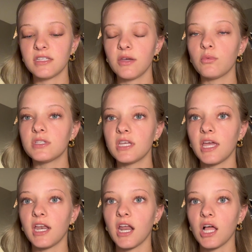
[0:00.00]
It was
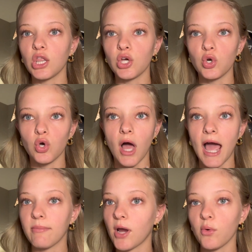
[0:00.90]
in a little
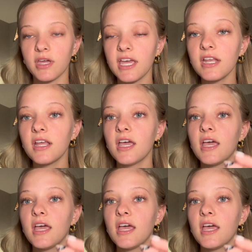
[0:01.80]
eyebrow kit.